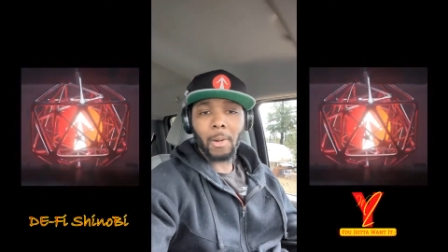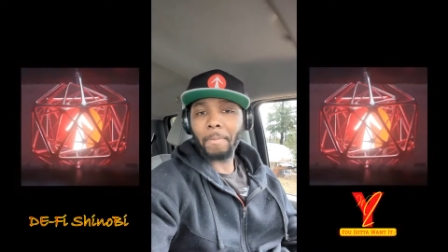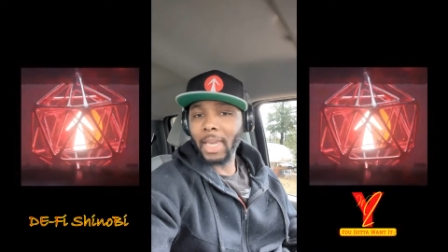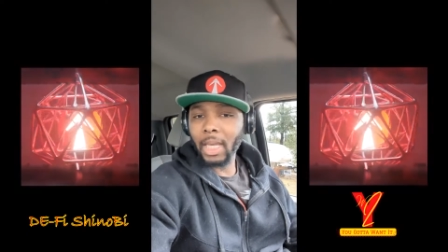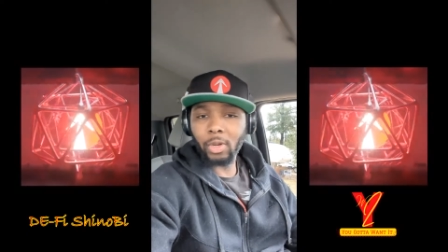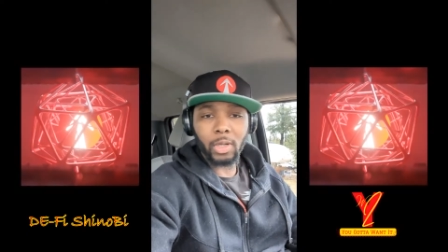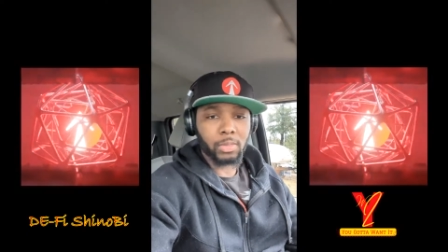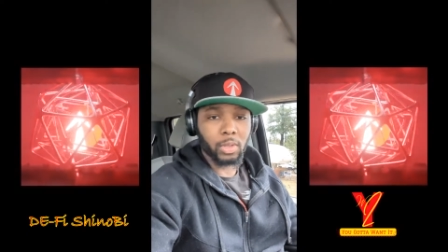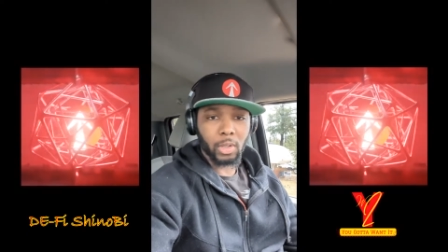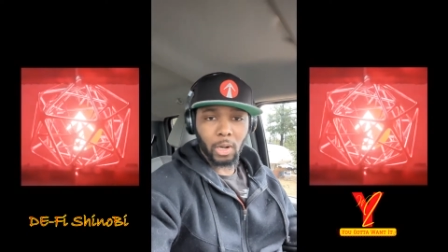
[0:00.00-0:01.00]
or meme
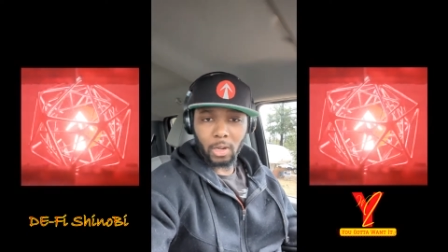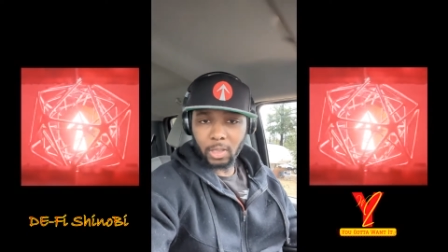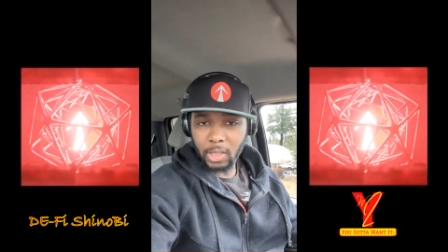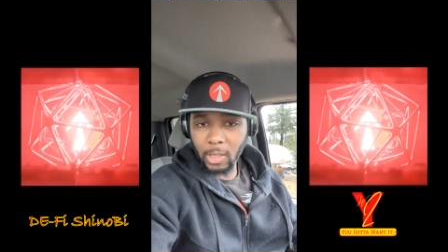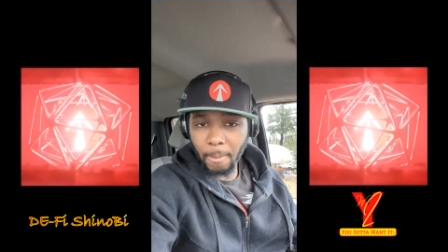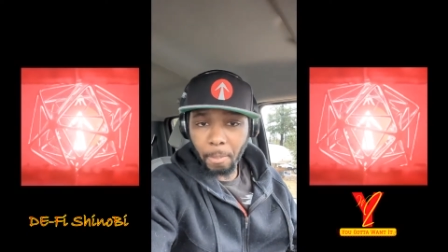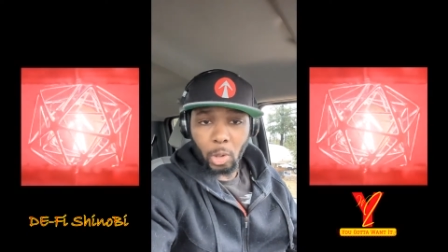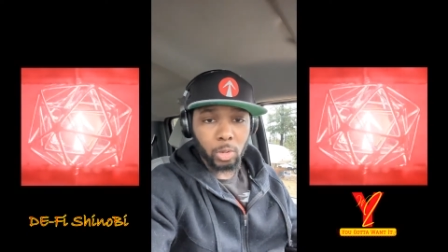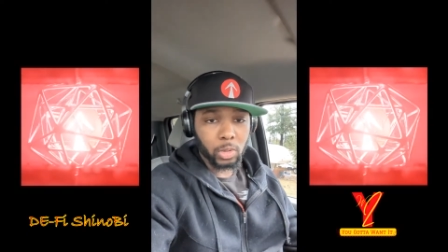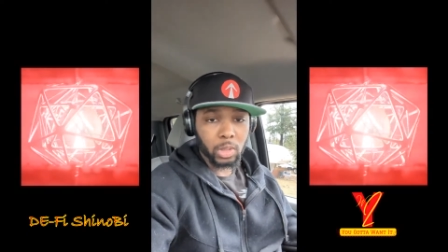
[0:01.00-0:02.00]
cryptocurrency
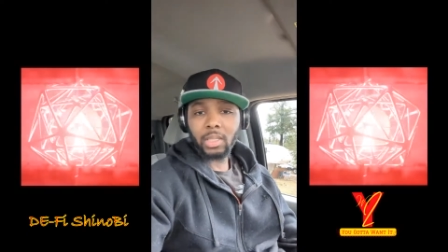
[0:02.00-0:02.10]
approach.